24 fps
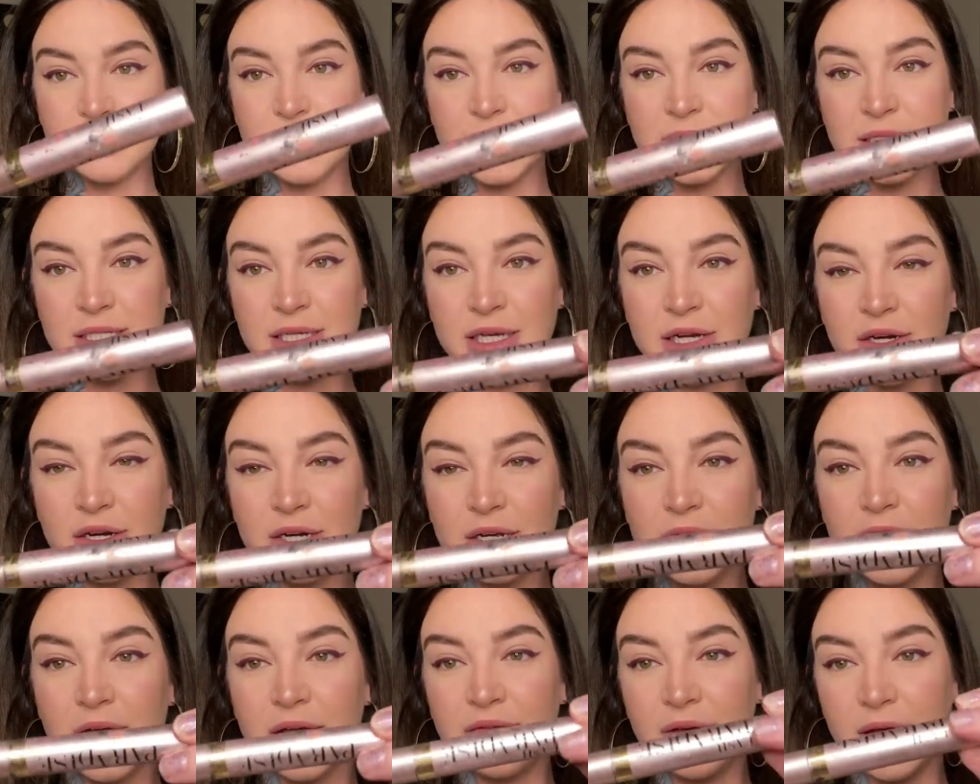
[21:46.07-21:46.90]

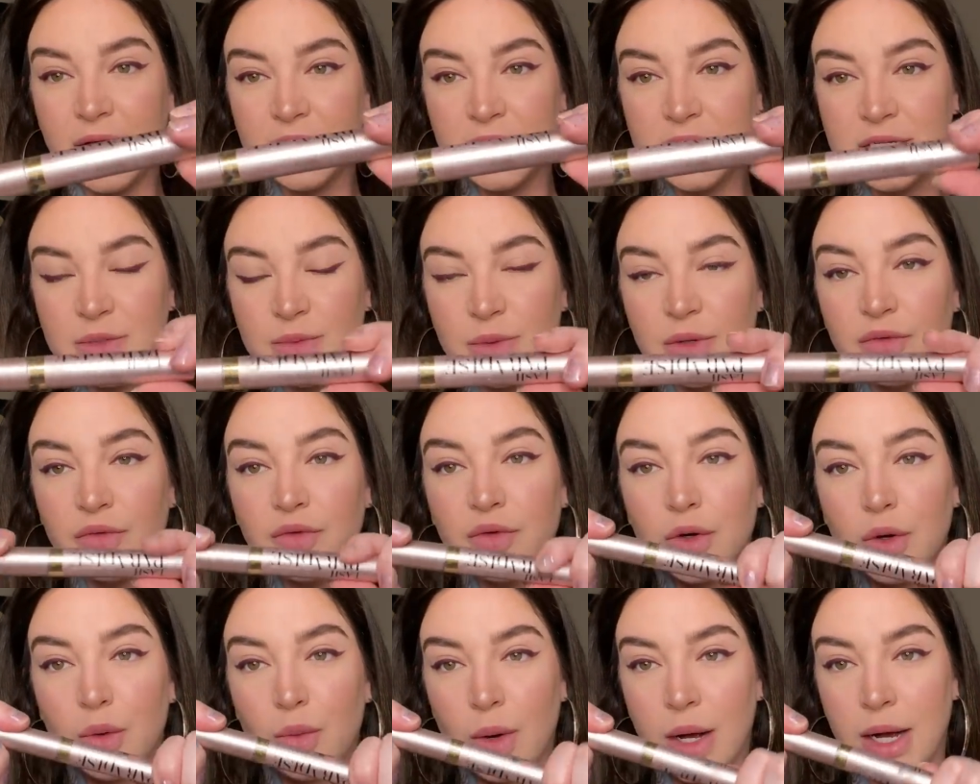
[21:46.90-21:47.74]
mascara. I've had this one
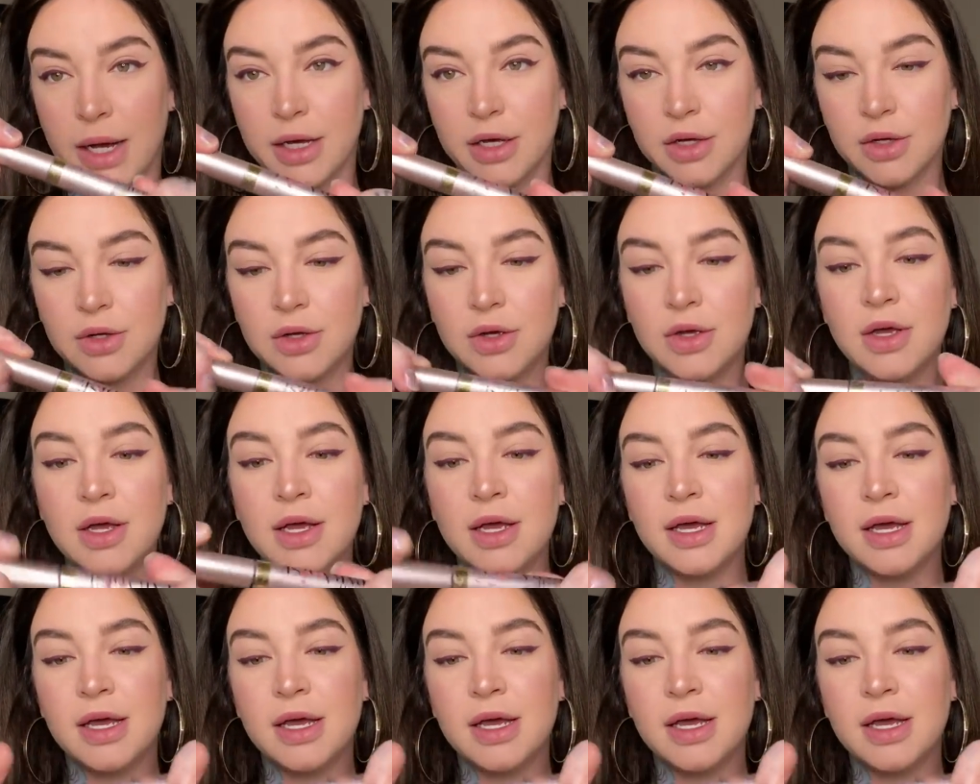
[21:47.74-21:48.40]
for a while.